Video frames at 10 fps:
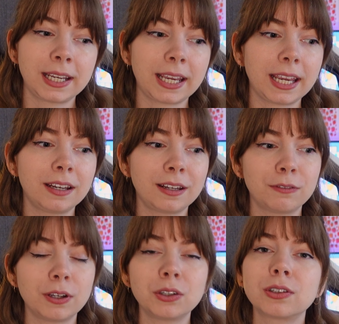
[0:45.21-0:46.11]
and
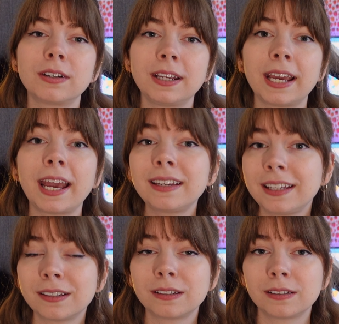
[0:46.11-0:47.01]
eventually at the
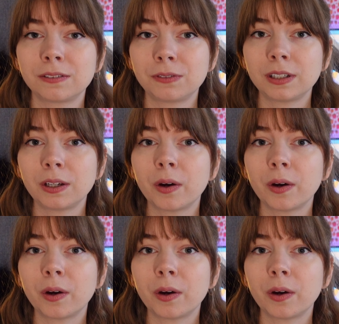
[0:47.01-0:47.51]
end of the video,